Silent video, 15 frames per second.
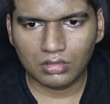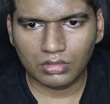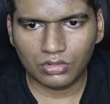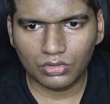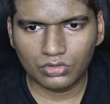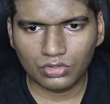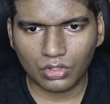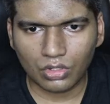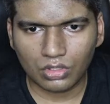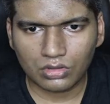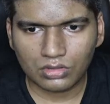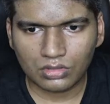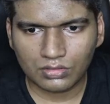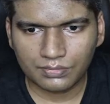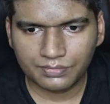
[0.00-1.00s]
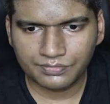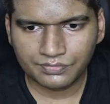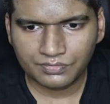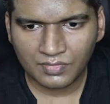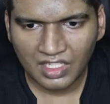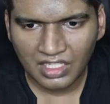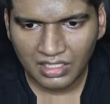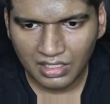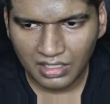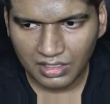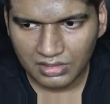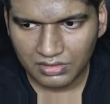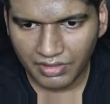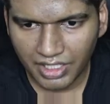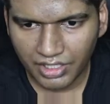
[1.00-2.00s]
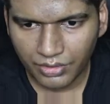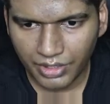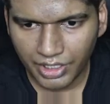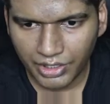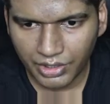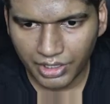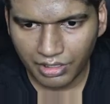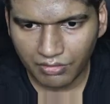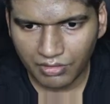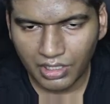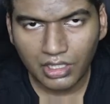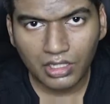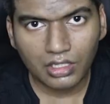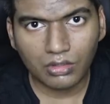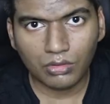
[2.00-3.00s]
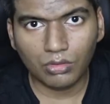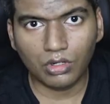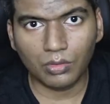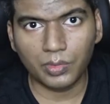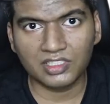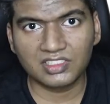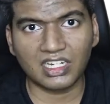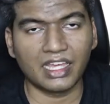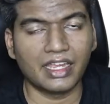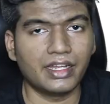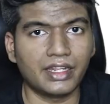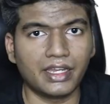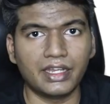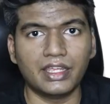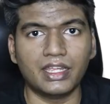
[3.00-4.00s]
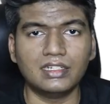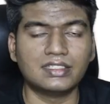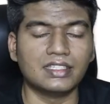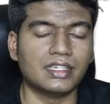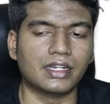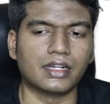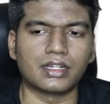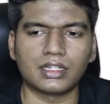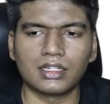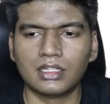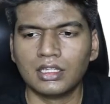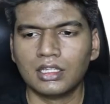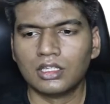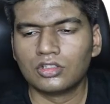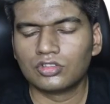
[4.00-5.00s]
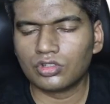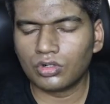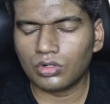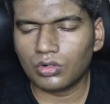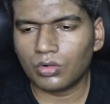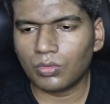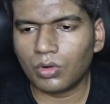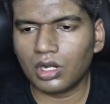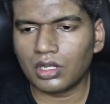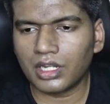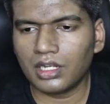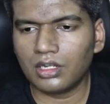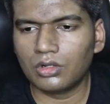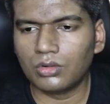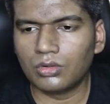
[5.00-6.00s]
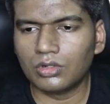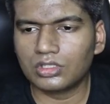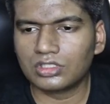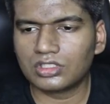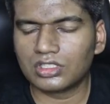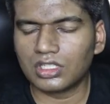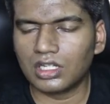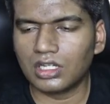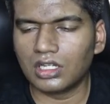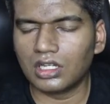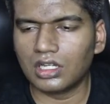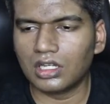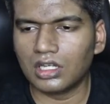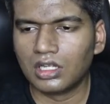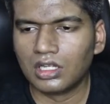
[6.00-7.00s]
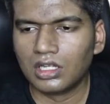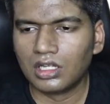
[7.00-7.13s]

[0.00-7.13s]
user auth. Here is where you need to give the Google Plus client ID and secret. So what I'll do is go